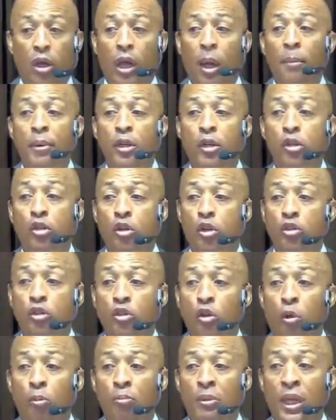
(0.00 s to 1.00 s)
Coming to
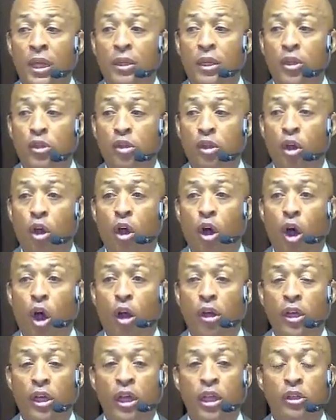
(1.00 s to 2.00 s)
church don't mean that your
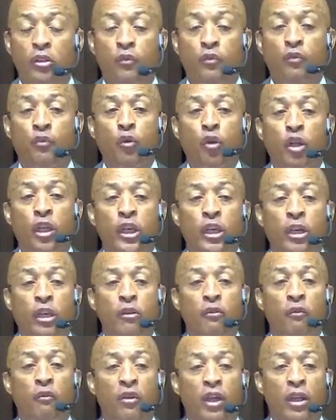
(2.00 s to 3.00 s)
heart is fully
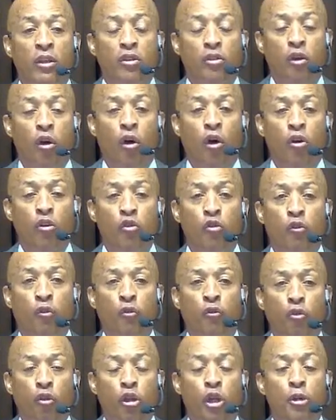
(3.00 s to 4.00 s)
convinced or you
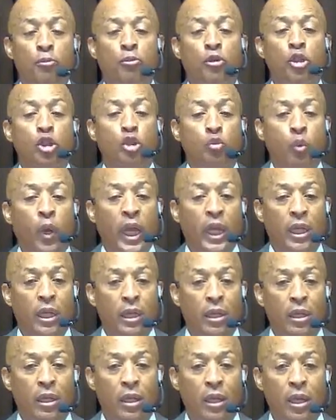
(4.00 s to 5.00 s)
fully
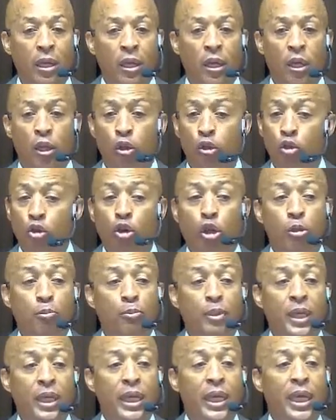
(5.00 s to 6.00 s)
persuaded. You
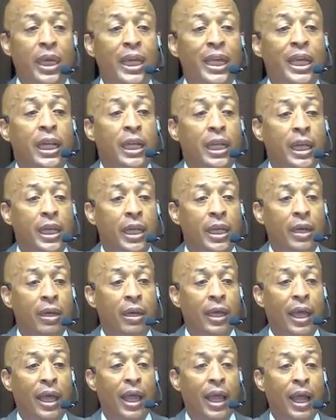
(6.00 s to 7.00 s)
could be in
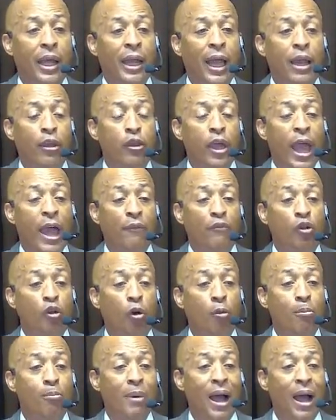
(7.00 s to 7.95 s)
here and have your